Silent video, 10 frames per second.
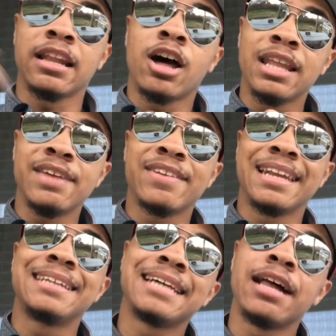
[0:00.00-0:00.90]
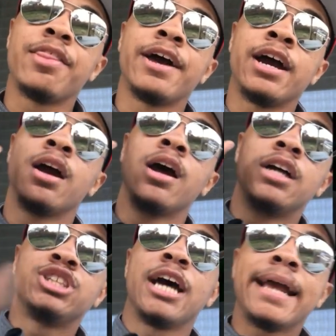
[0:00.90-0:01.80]
I'll, I'll leave a link down there.
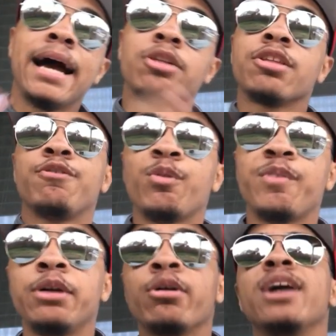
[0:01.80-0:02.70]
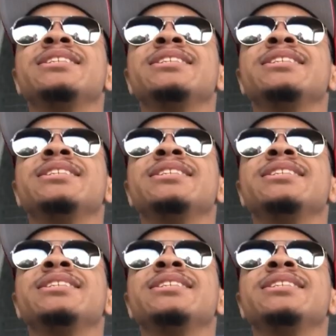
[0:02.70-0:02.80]
Check out the full video